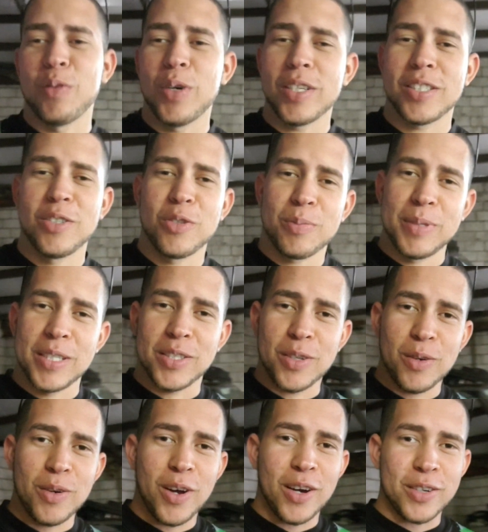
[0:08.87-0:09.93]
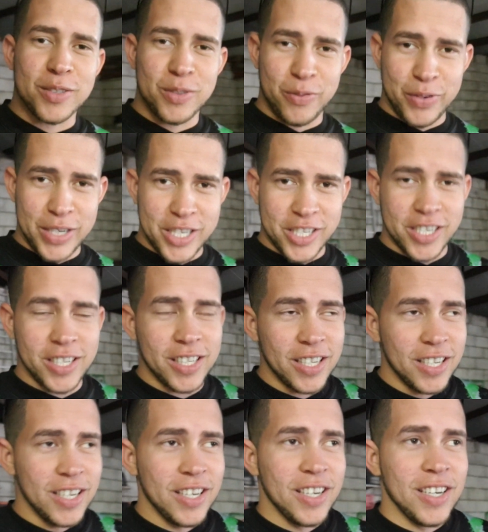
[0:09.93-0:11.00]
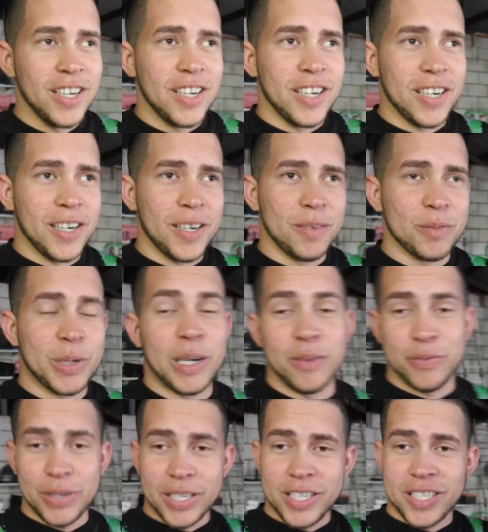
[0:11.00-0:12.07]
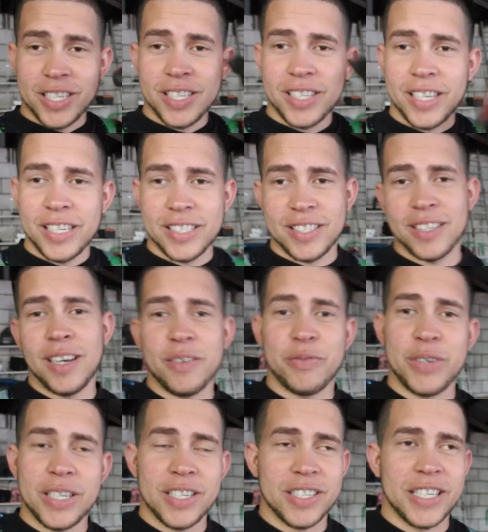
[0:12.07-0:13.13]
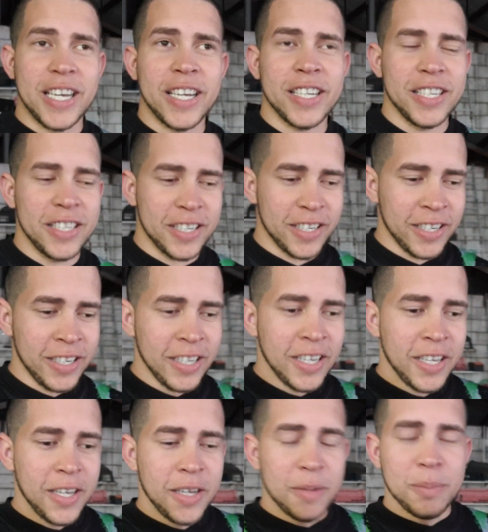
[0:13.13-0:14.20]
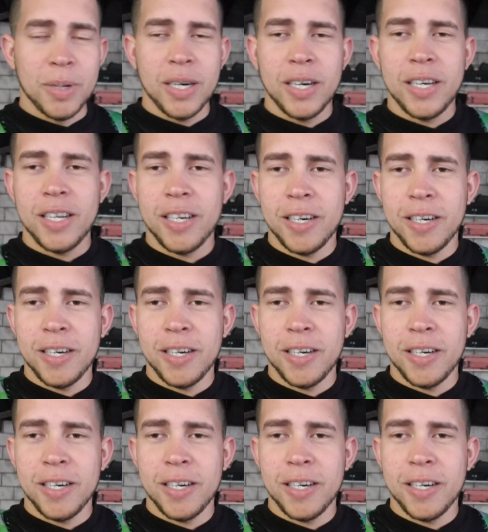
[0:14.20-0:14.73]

what took me so long to finish it. Finish it. It's not finished yet either, but